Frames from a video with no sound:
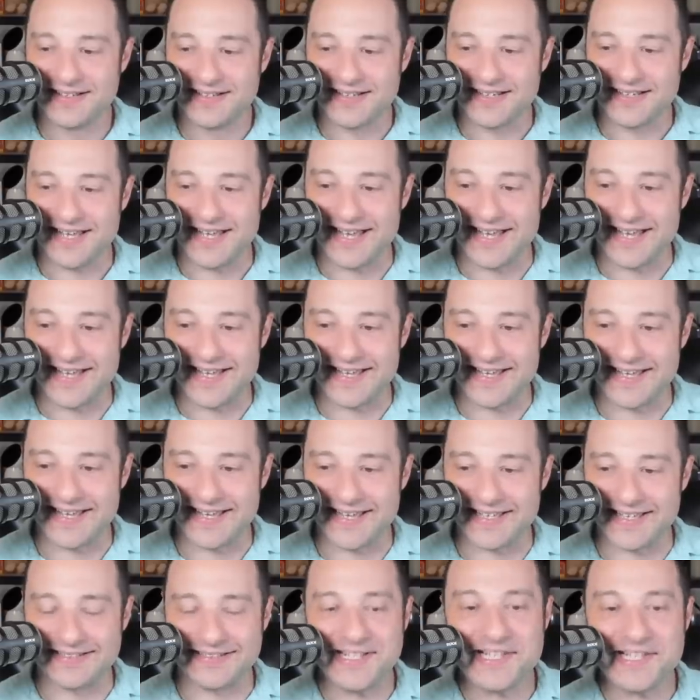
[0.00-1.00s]

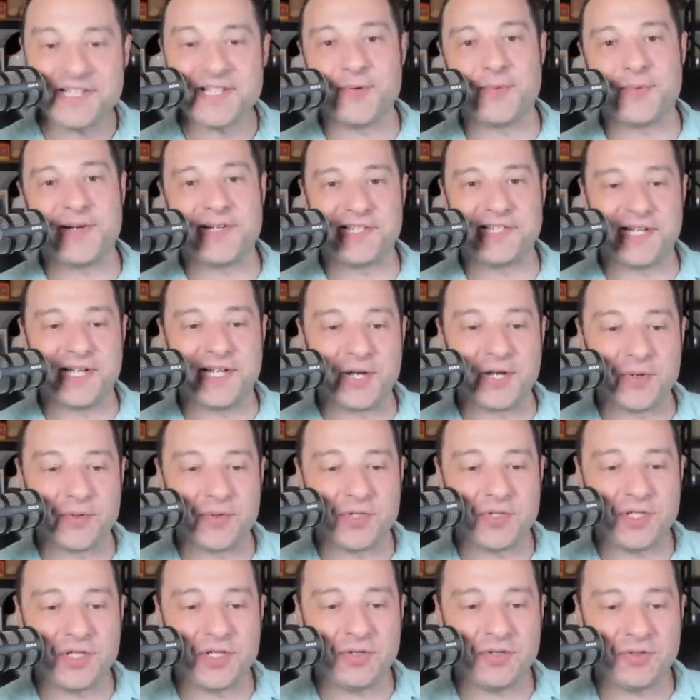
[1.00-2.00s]
Uh, Lisa wants to know:
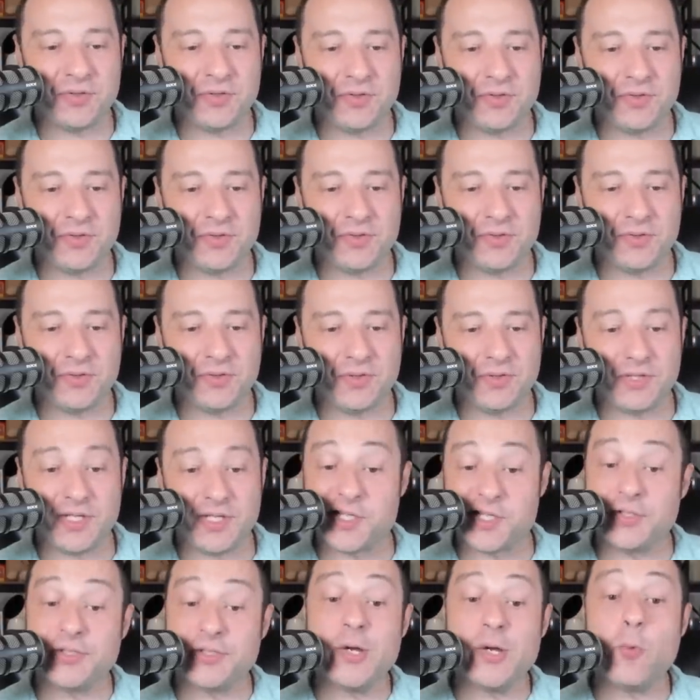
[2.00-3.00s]
Do
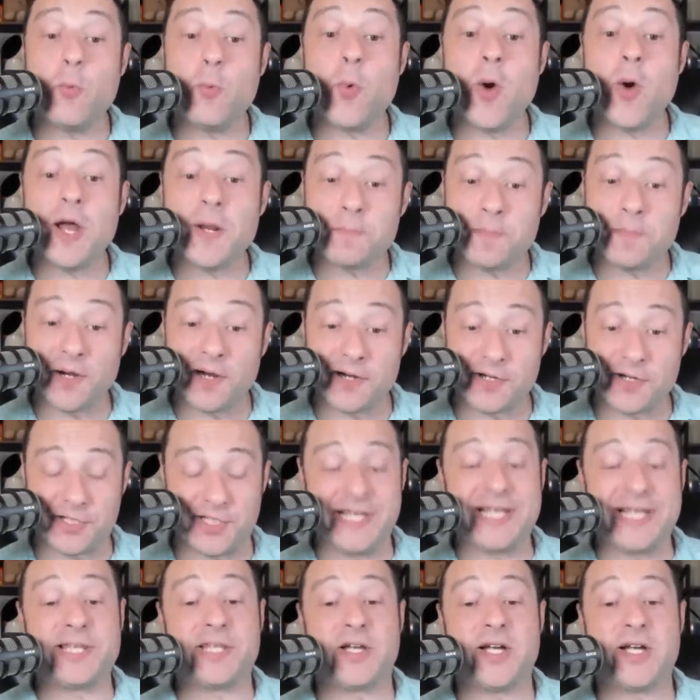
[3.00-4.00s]
does only one
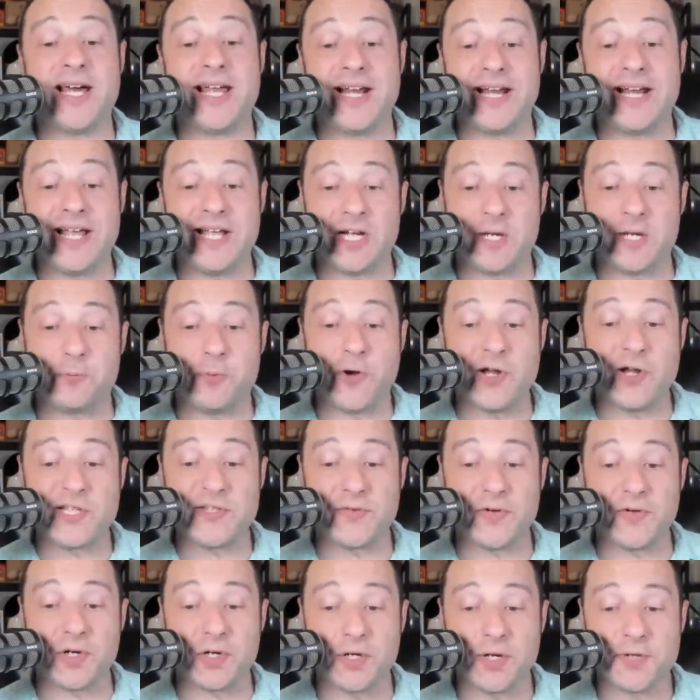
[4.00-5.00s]
person get the crown and anchor points
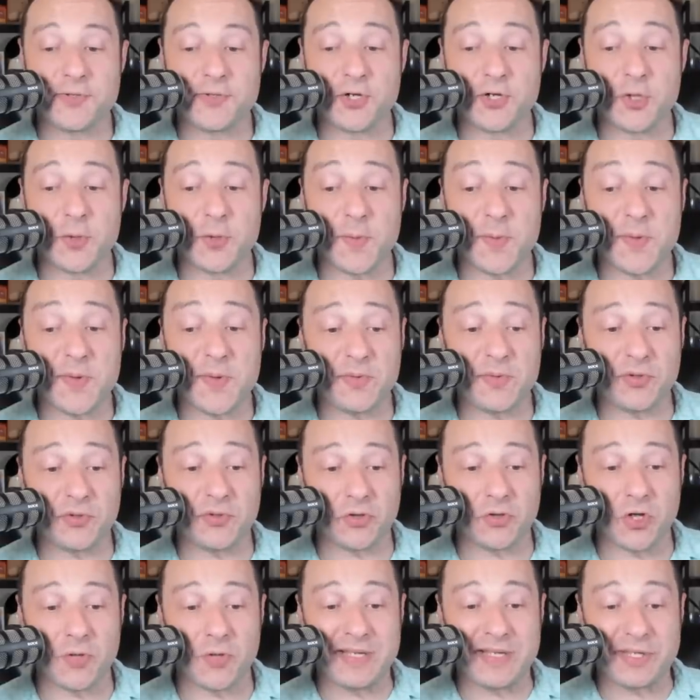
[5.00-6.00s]
for a cruise, or do people in the
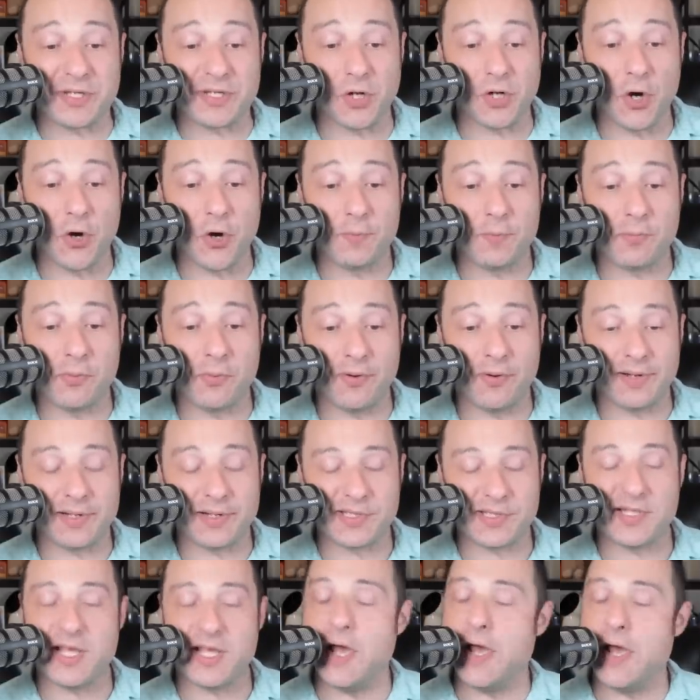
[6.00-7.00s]
room get their own
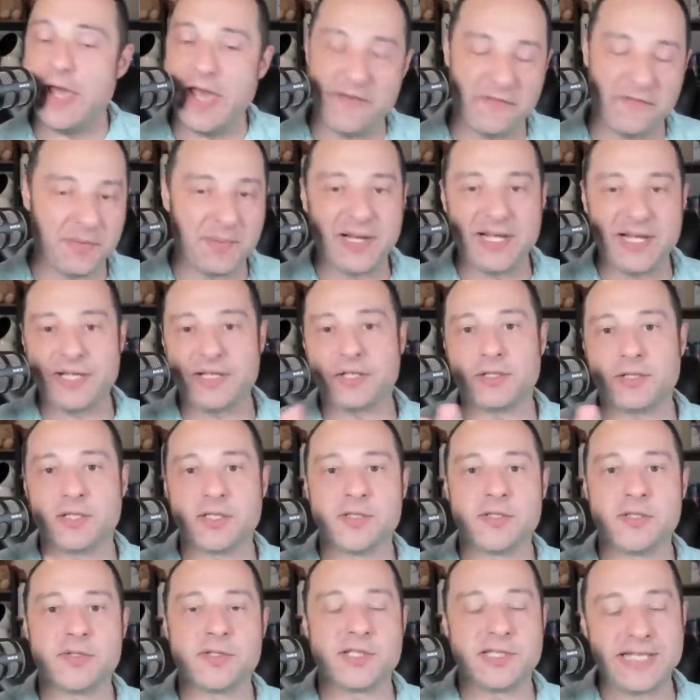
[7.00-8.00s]
points? everybody on the
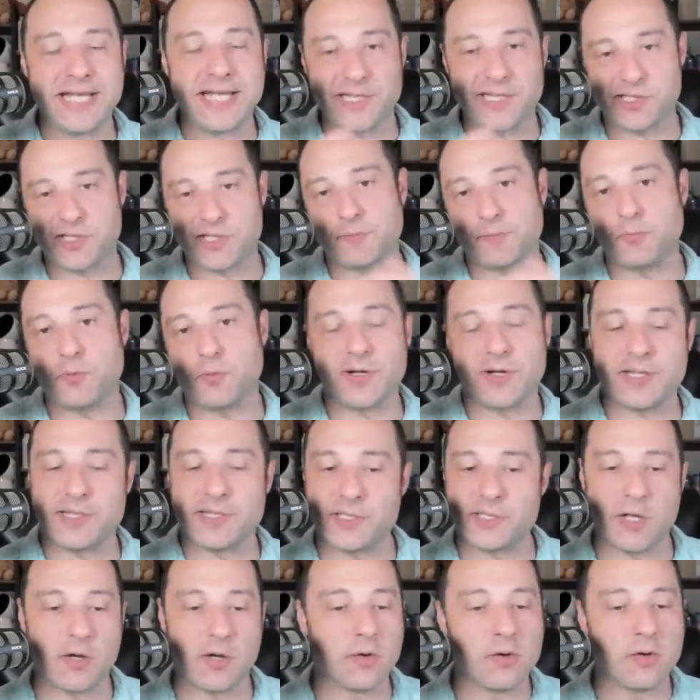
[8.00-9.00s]
cruise gets their
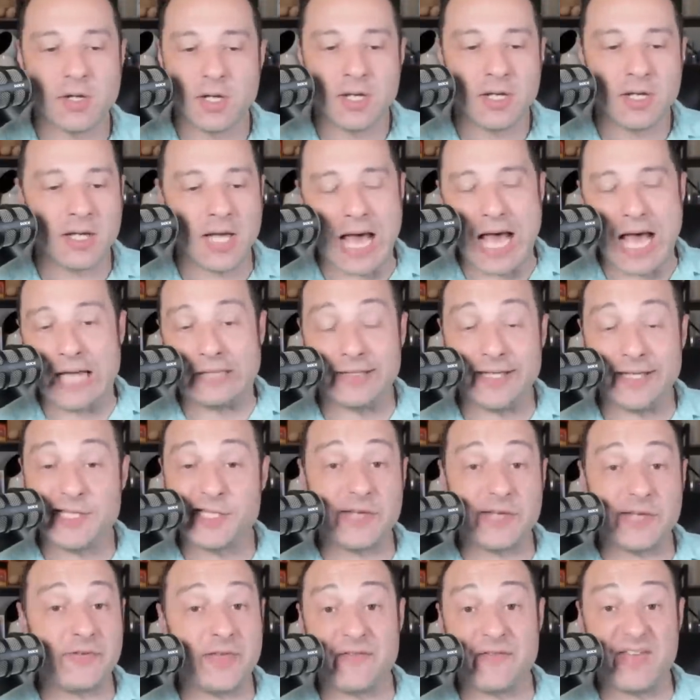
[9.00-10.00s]
points. So, uh,
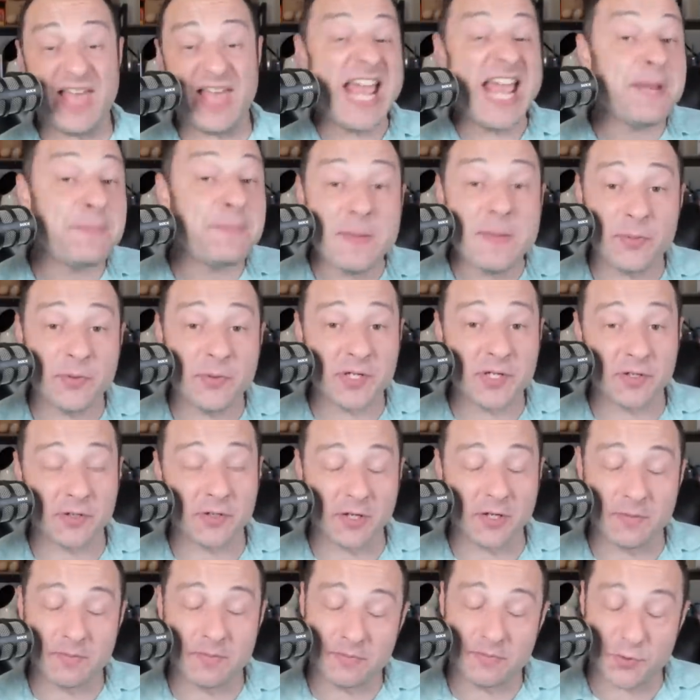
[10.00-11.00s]
Lisa, if you have eight people in your
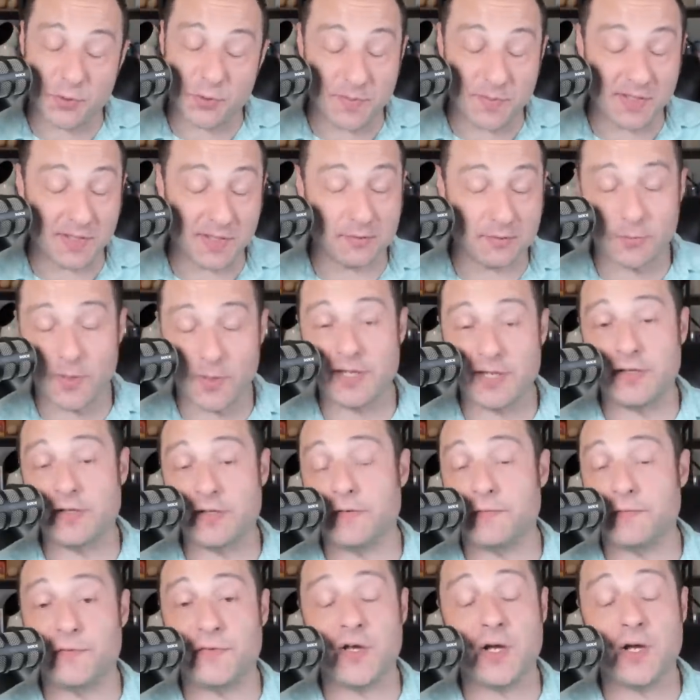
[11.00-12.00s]
room, which would be quite
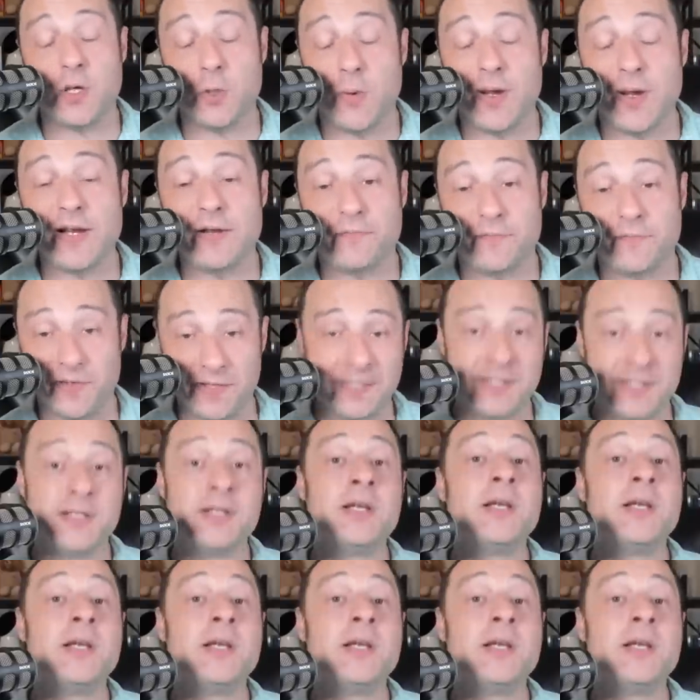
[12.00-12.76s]
an quite a feat,